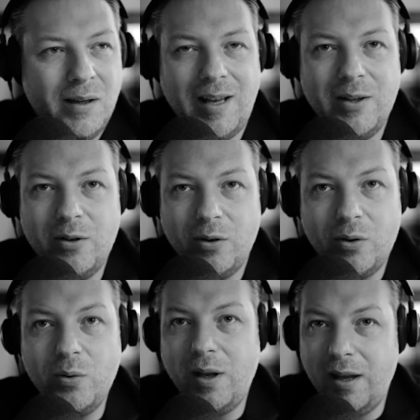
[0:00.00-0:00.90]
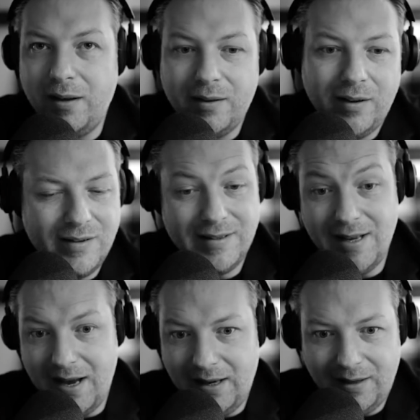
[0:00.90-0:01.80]
I don't know, cooking,
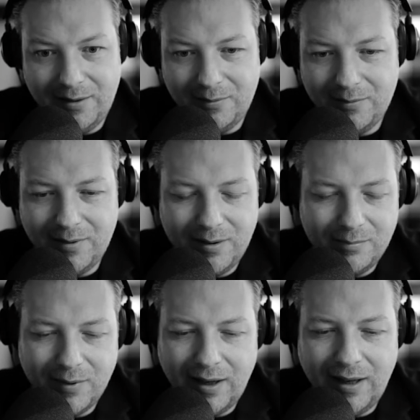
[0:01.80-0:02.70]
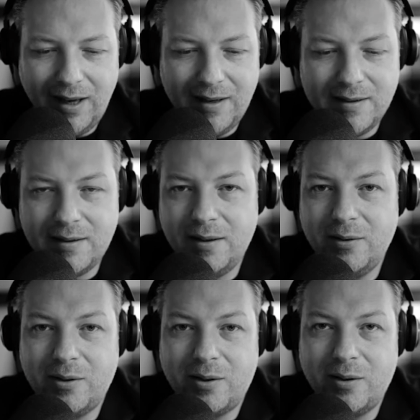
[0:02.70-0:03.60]
designing in my case,
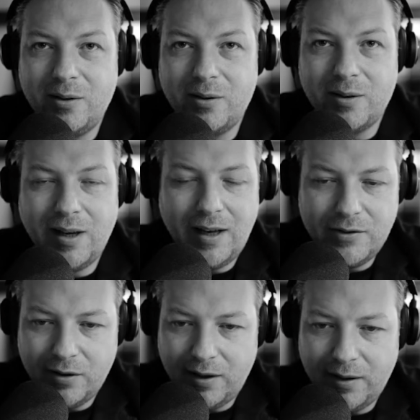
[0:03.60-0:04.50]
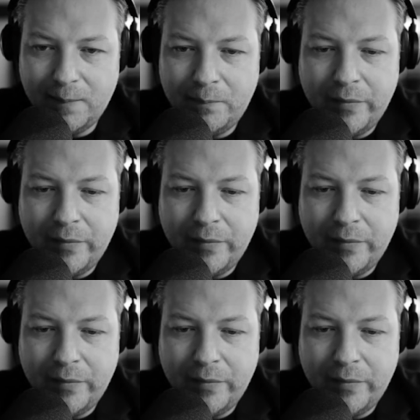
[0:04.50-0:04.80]
or lecturing.